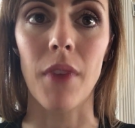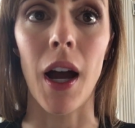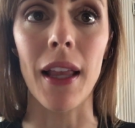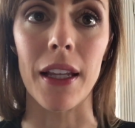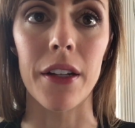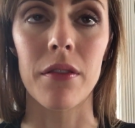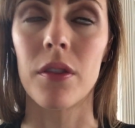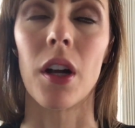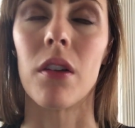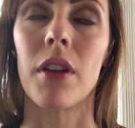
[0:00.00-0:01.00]
eyelid.
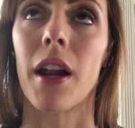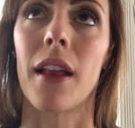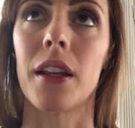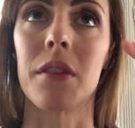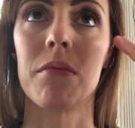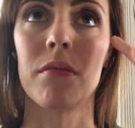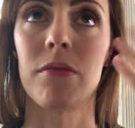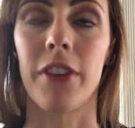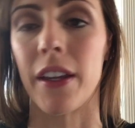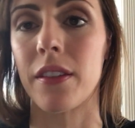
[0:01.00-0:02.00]
No, not eyelid,
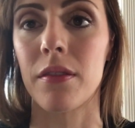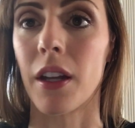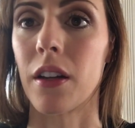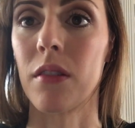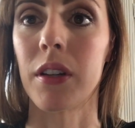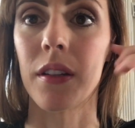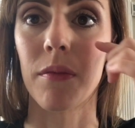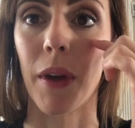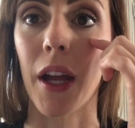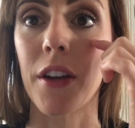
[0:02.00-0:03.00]
face. I don't know what,
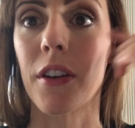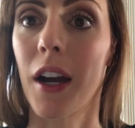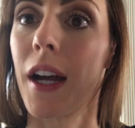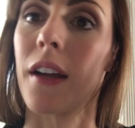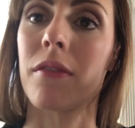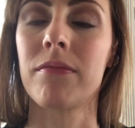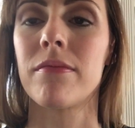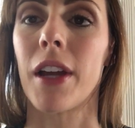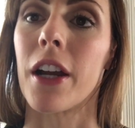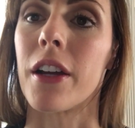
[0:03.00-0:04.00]
my under eye
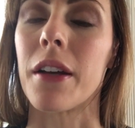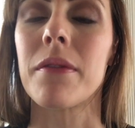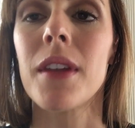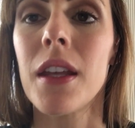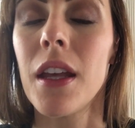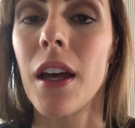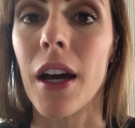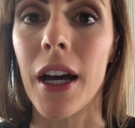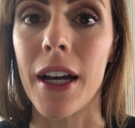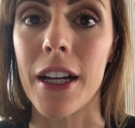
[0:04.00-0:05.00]
area.
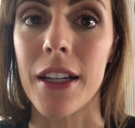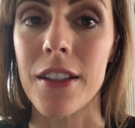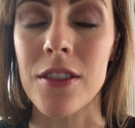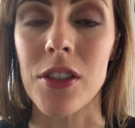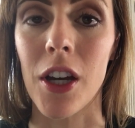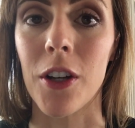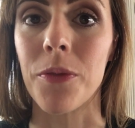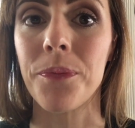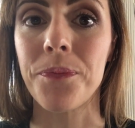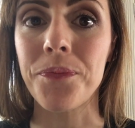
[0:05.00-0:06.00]

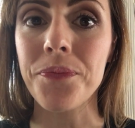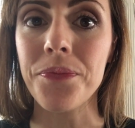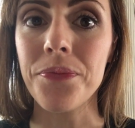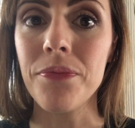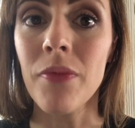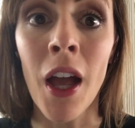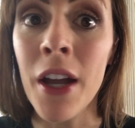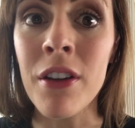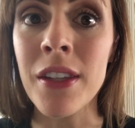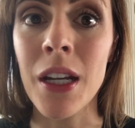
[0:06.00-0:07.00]
So
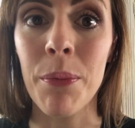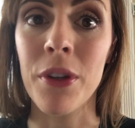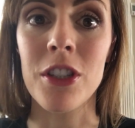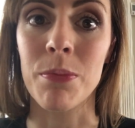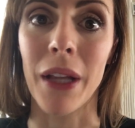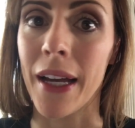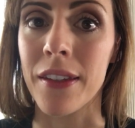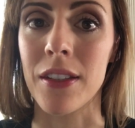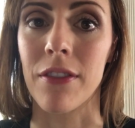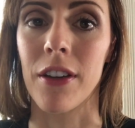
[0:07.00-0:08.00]
I always end up with just black
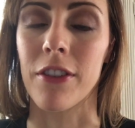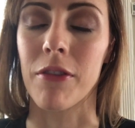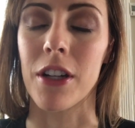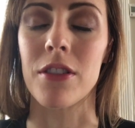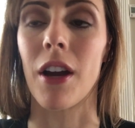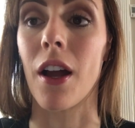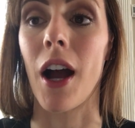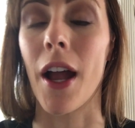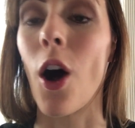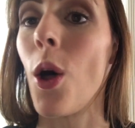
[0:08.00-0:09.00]
stuff everywhere, so
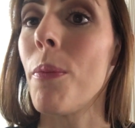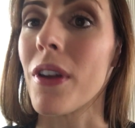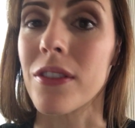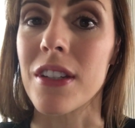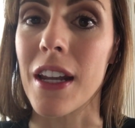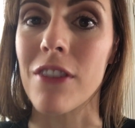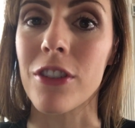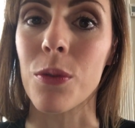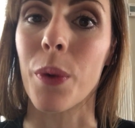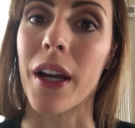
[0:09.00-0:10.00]
I almost
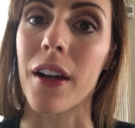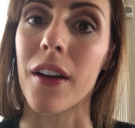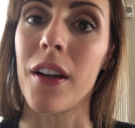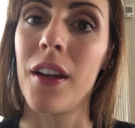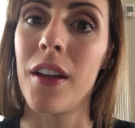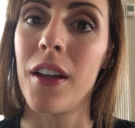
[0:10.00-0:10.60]
never wear,